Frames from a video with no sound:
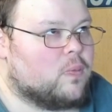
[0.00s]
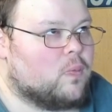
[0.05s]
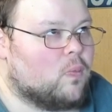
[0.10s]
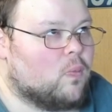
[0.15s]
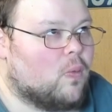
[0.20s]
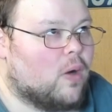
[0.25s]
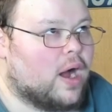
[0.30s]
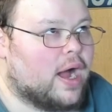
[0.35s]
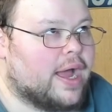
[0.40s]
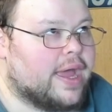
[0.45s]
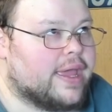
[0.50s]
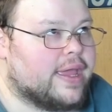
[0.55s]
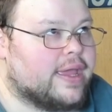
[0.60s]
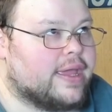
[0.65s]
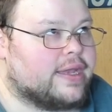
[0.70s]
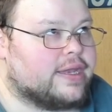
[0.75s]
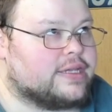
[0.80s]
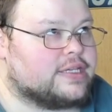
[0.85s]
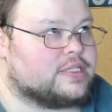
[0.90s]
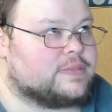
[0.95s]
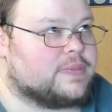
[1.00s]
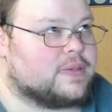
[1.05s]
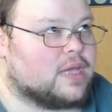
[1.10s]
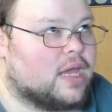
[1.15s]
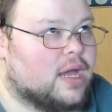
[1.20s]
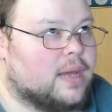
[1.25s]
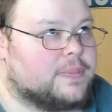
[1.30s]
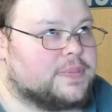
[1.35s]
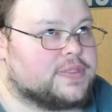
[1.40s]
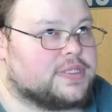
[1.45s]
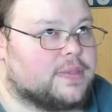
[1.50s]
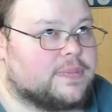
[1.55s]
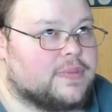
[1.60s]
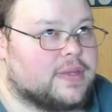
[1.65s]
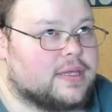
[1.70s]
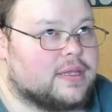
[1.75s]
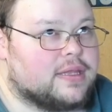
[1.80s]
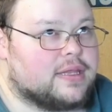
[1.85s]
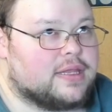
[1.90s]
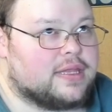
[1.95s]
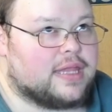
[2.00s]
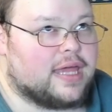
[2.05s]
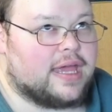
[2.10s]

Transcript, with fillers: why it has become something